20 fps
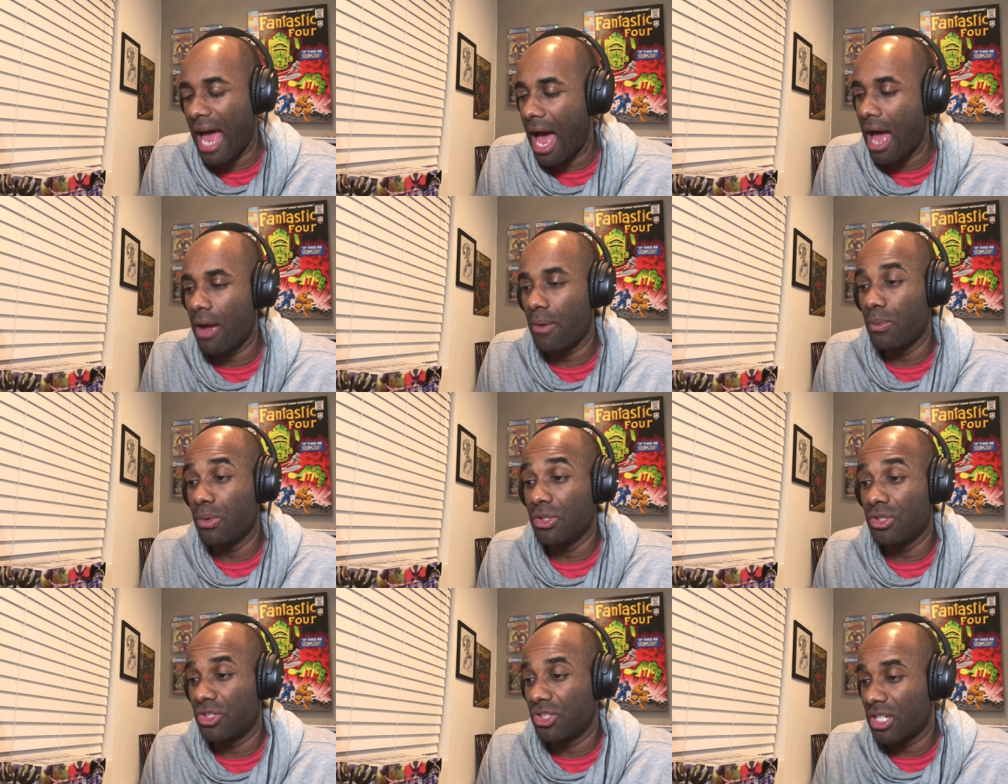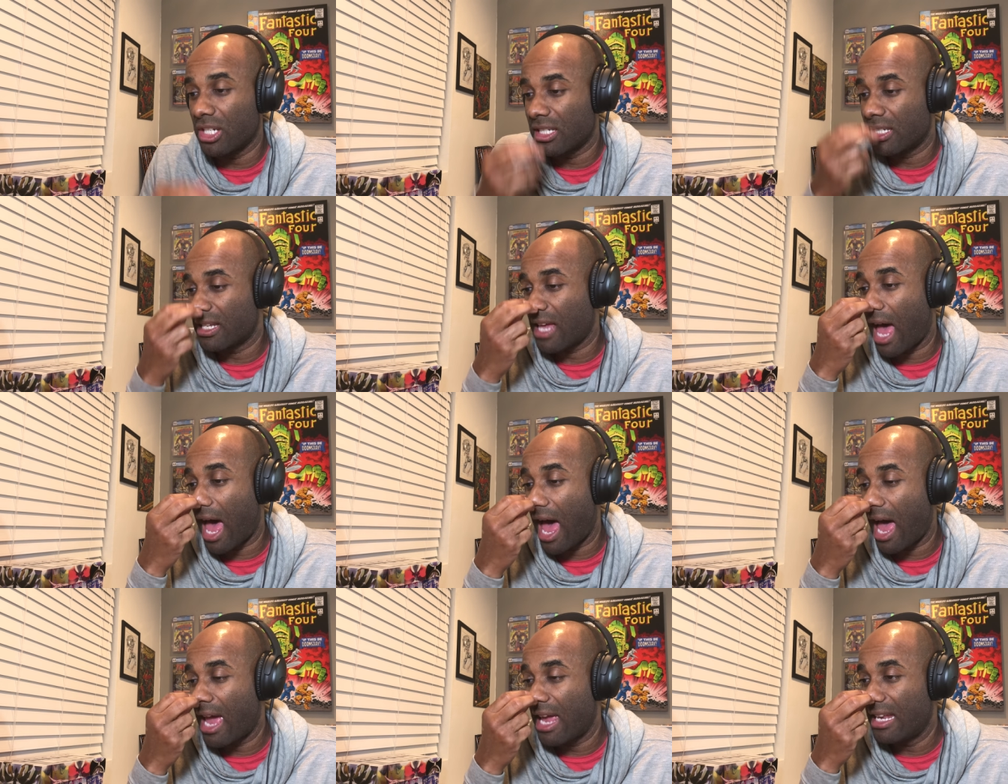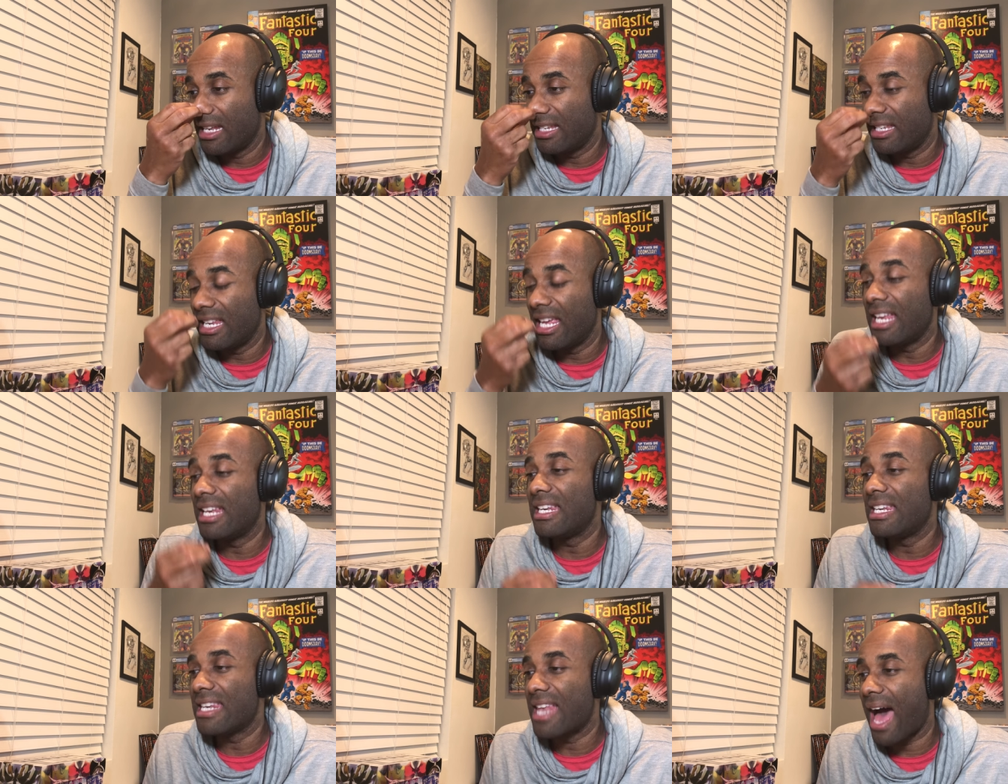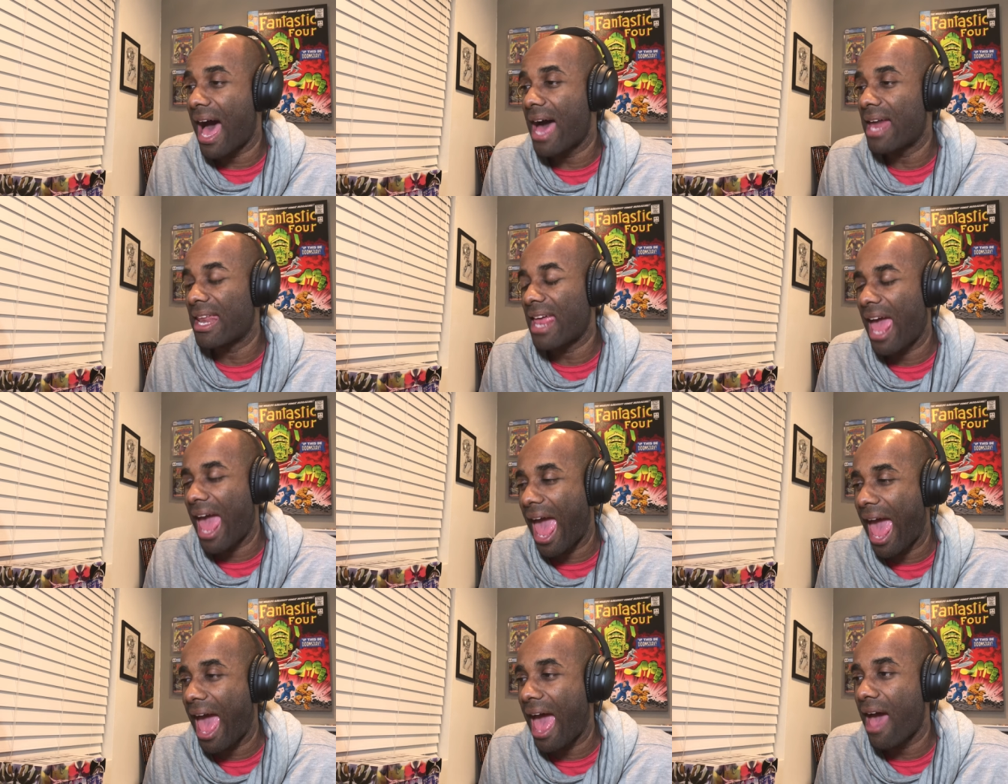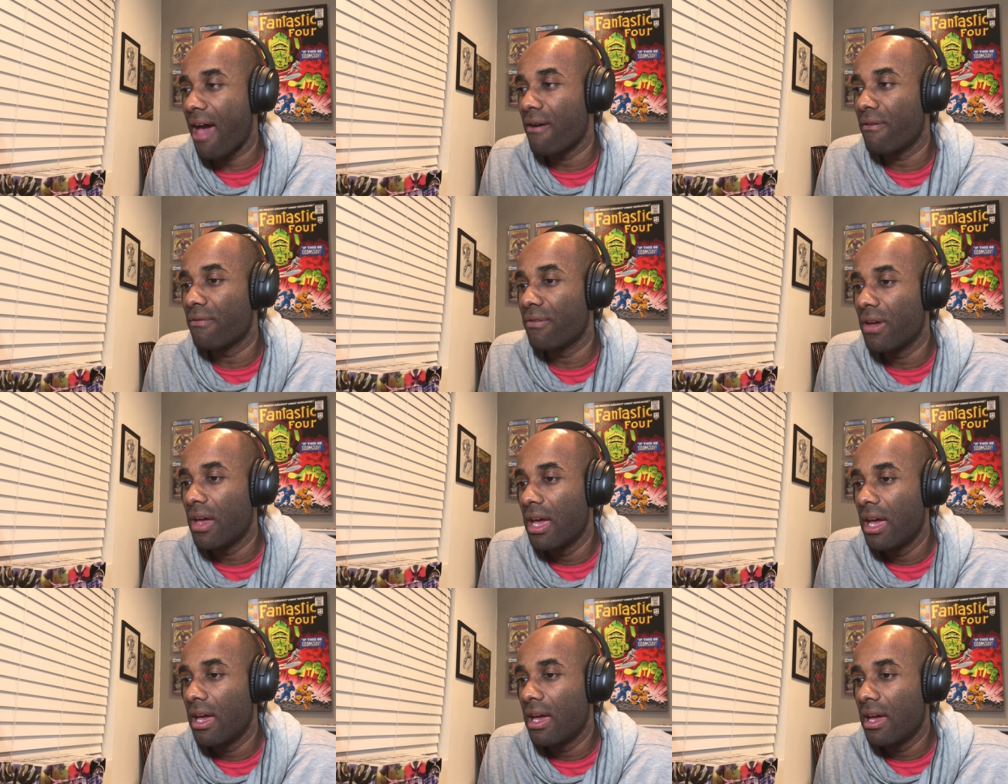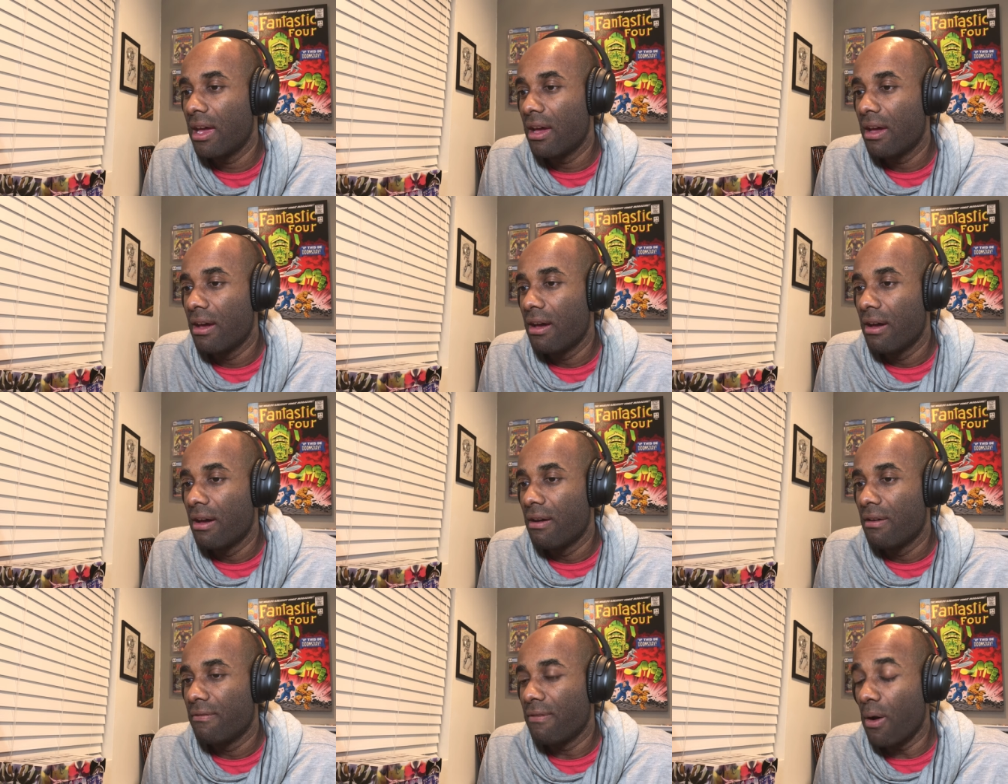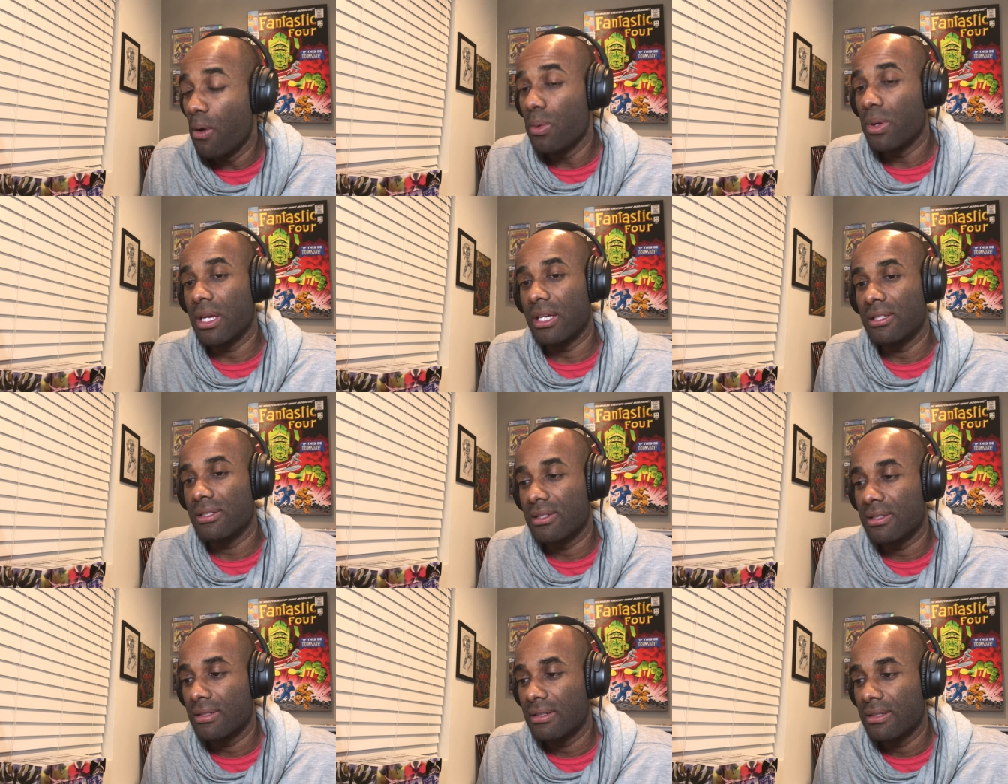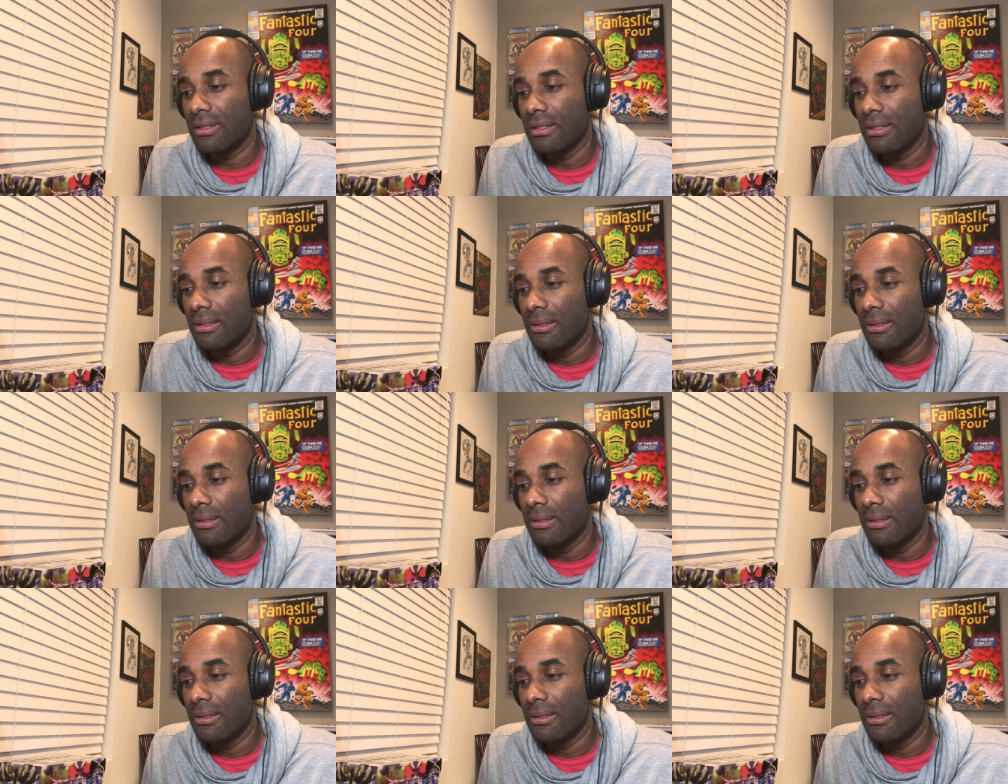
I was just, I did not have focus.